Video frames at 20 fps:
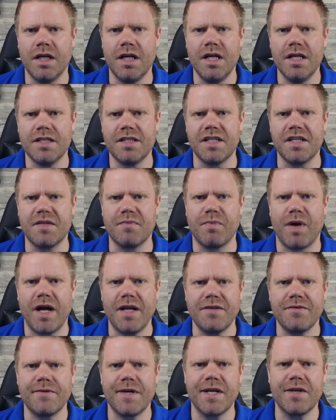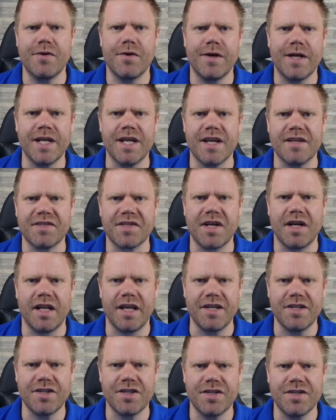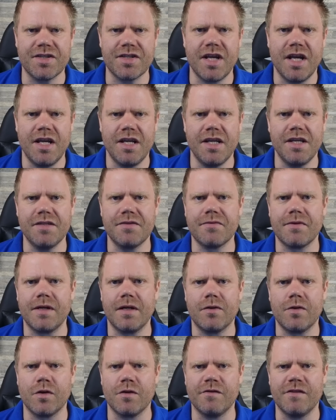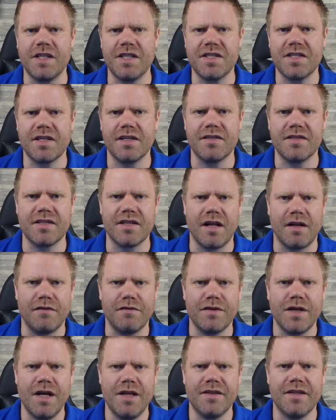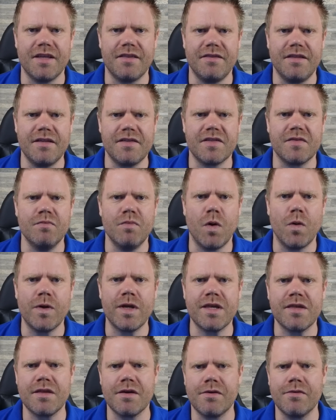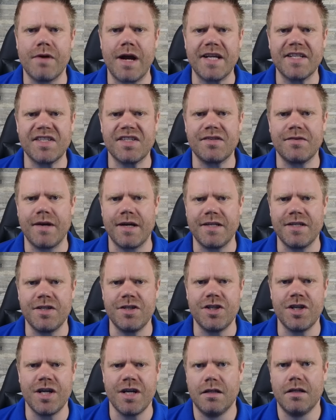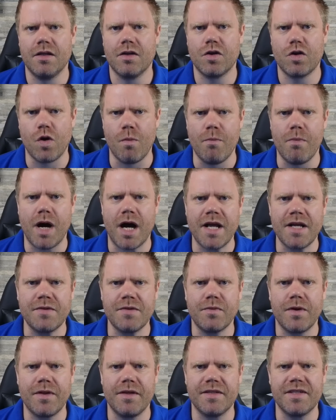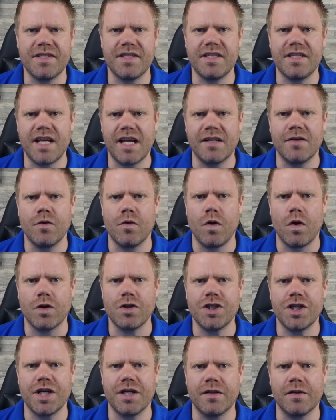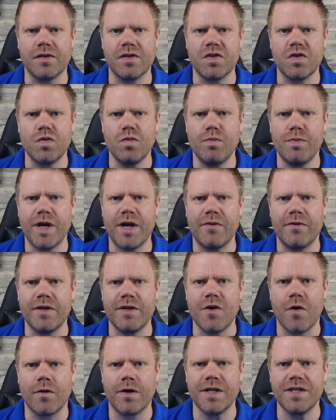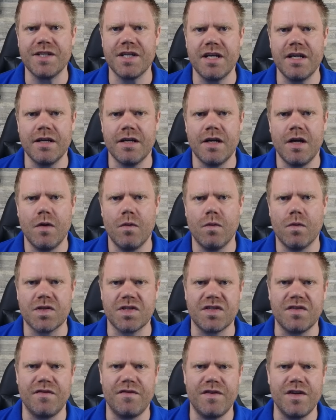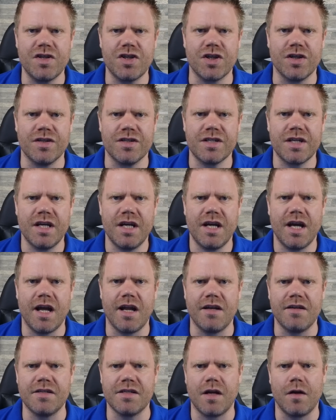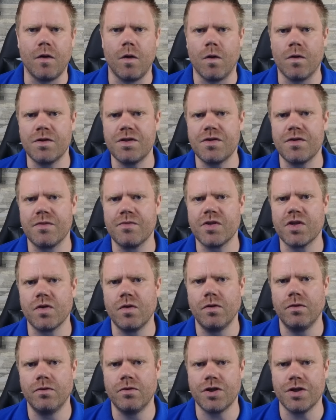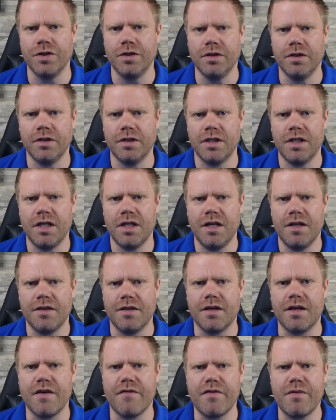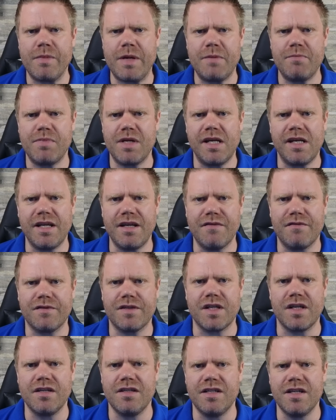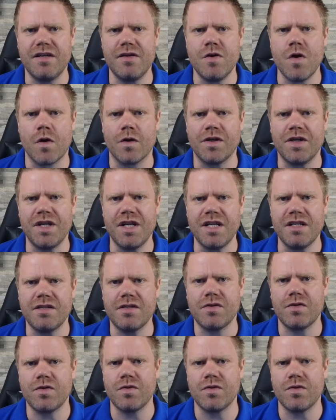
Despite recurring escalations, Israel convinced itself that this mowing the grass strategy, combined with its technological superiority, was sufficient and a long-term solution. The government believed it did not need to